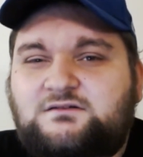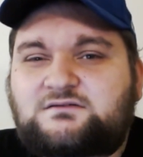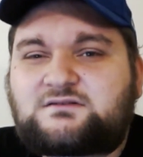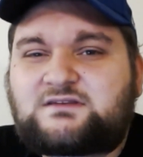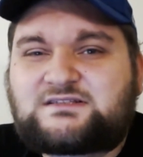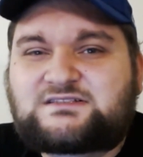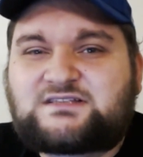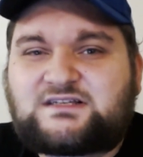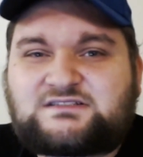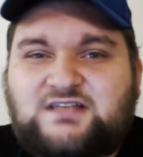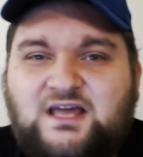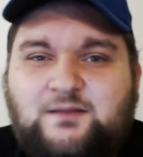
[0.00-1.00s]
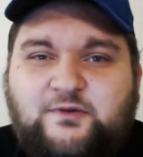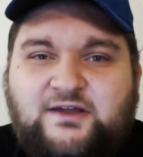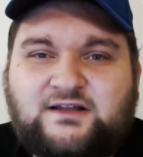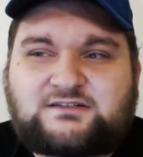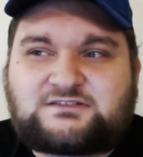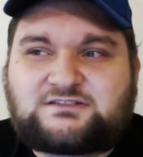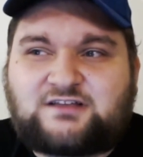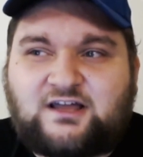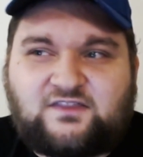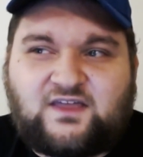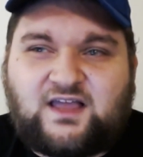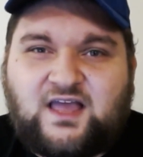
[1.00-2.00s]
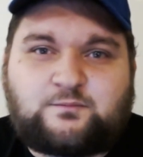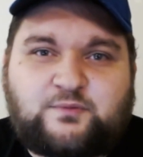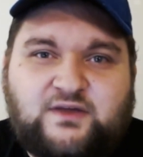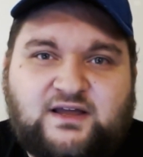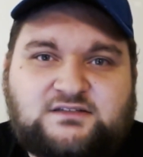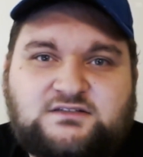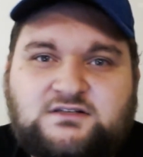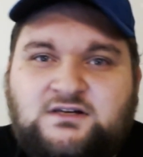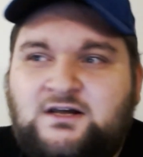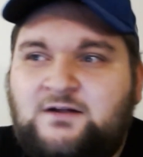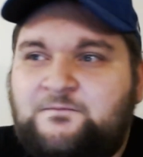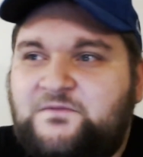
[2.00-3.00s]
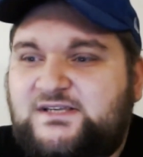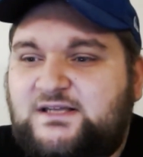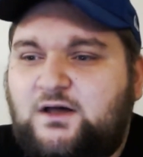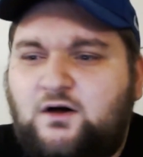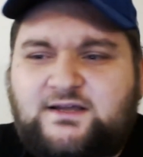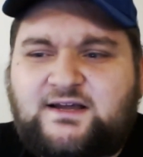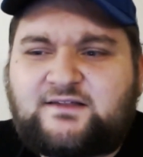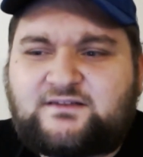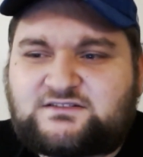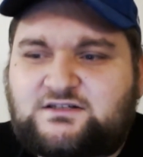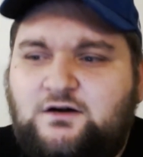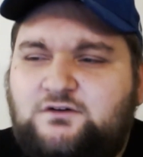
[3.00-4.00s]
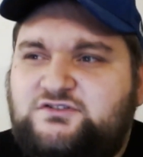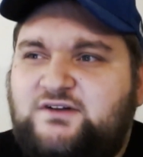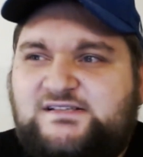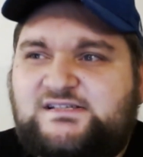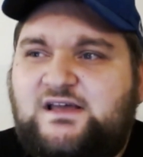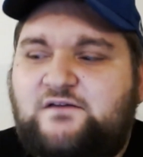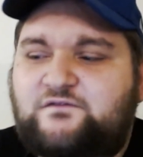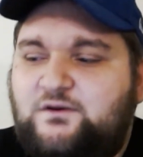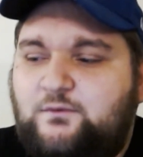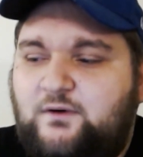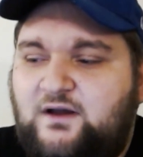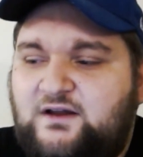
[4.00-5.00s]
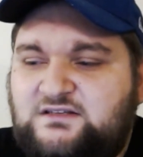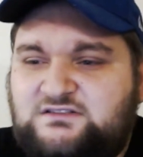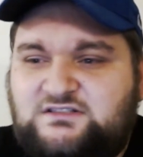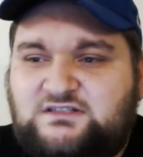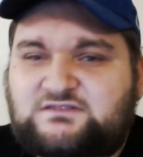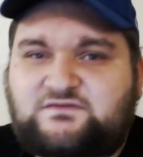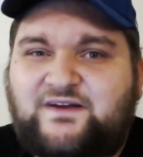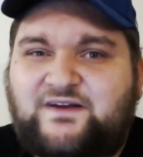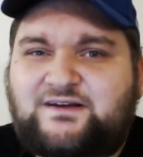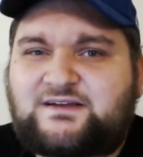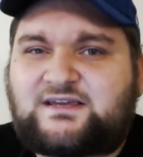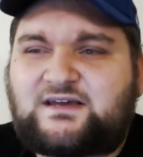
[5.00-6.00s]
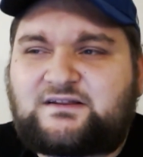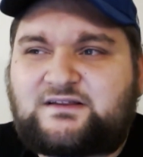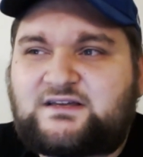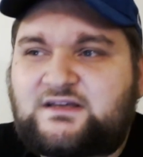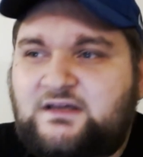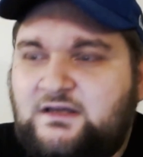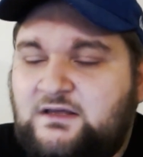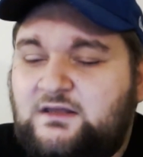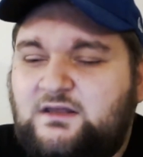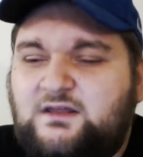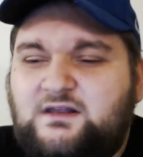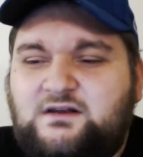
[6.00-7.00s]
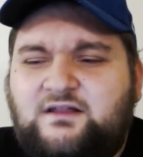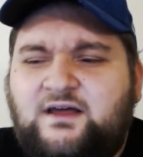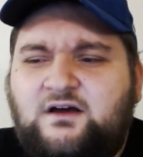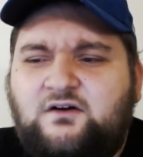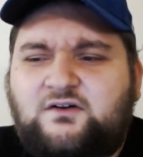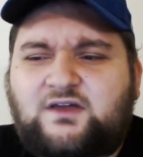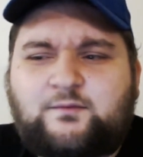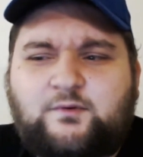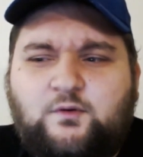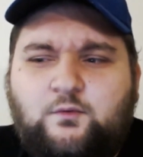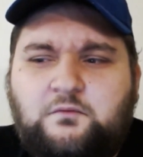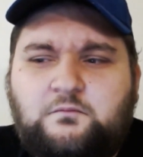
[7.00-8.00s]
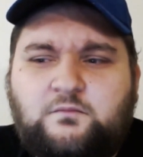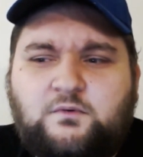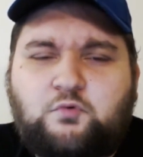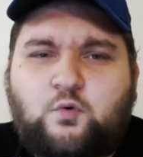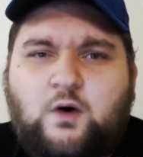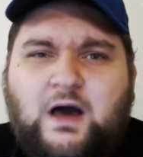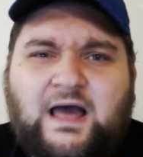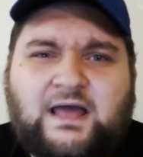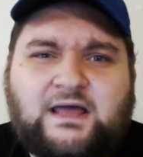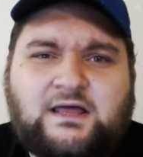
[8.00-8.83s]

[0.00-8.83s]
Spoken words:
these things get picked, just like they get picked. It's like, oh yeah, there's Gotreks everywhere. He's just very killy. You're like, okay, but why?